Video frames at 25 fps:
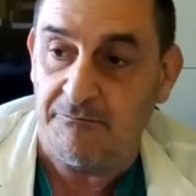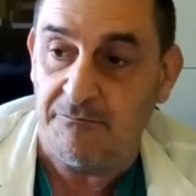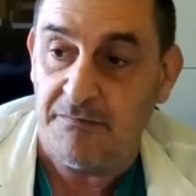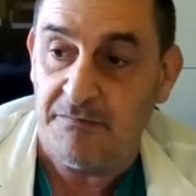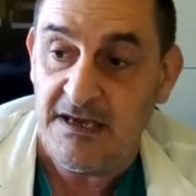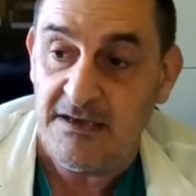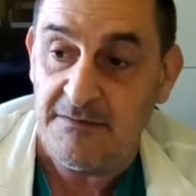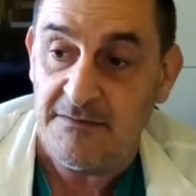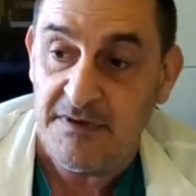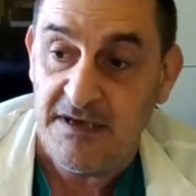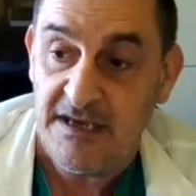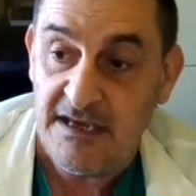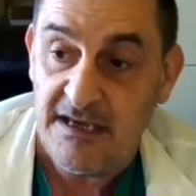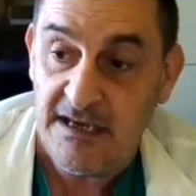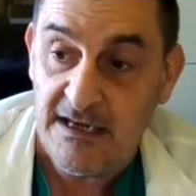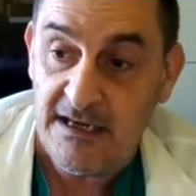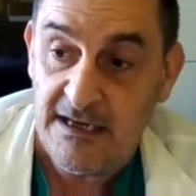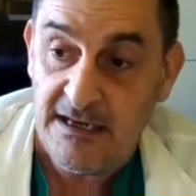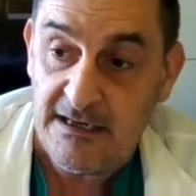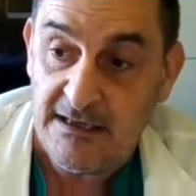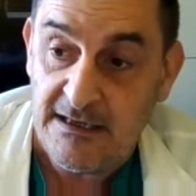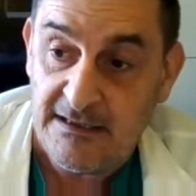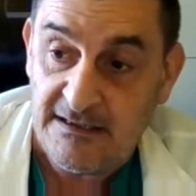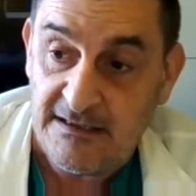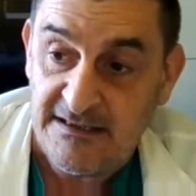
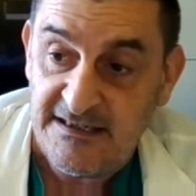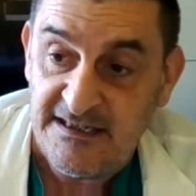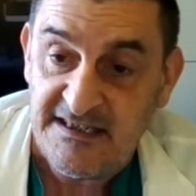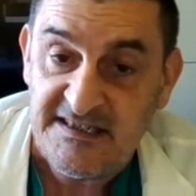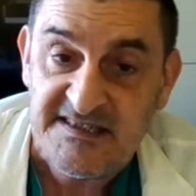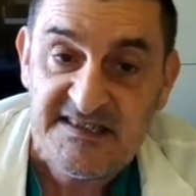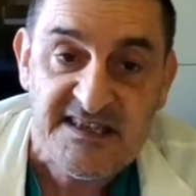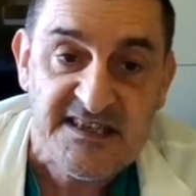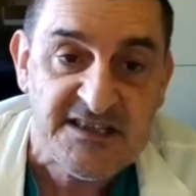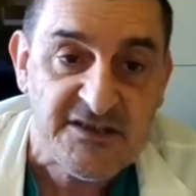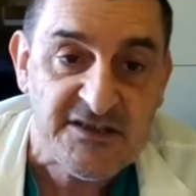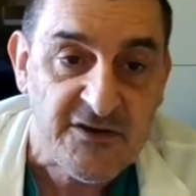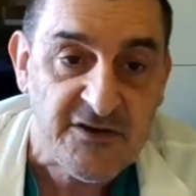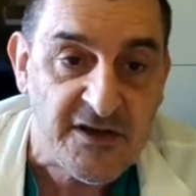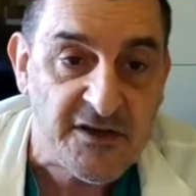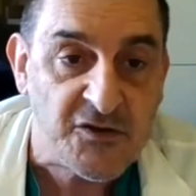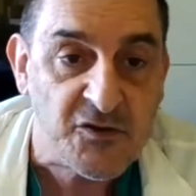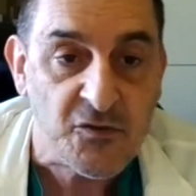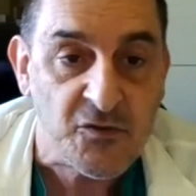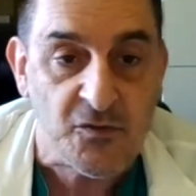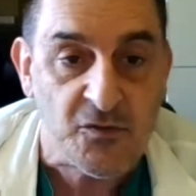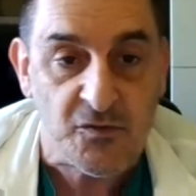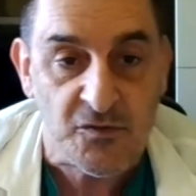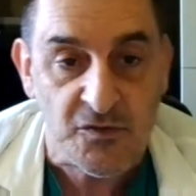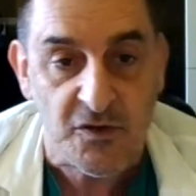be necessary
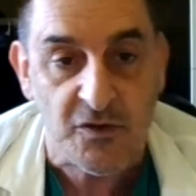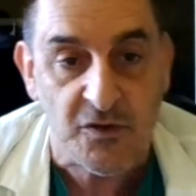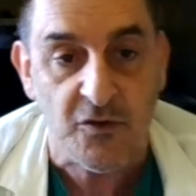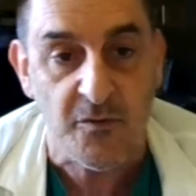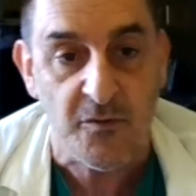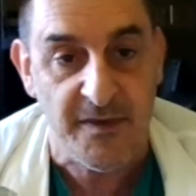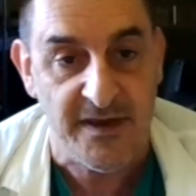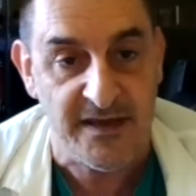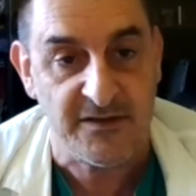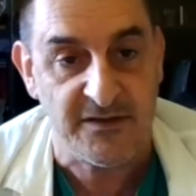to document